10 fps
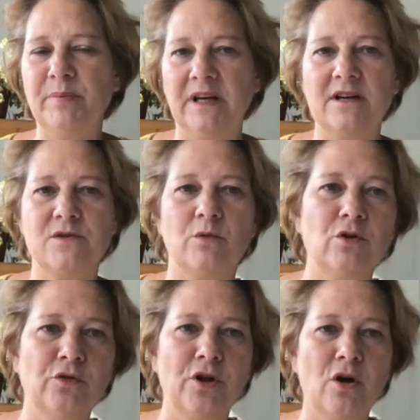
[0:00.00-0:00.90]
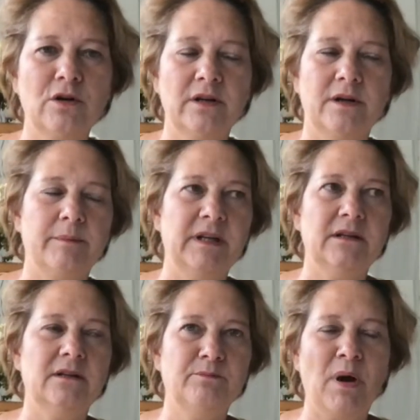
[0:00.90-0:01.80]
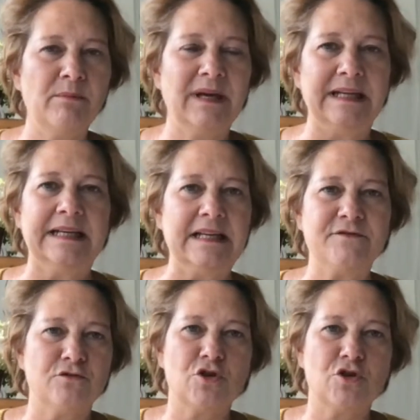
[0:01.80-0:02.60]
because we all know that, I mean, pumpkin leaves or